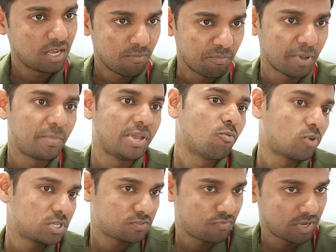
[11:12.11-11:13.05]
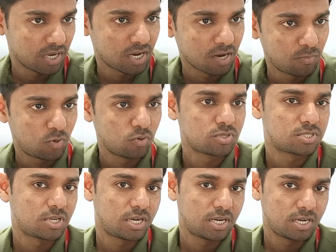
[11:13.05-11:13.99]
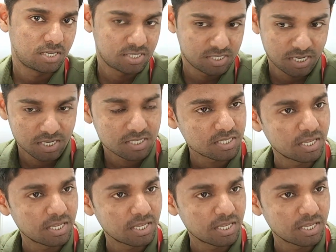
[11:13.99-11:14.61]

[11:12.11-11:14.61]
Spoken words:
Maybe once we come to a certain stage,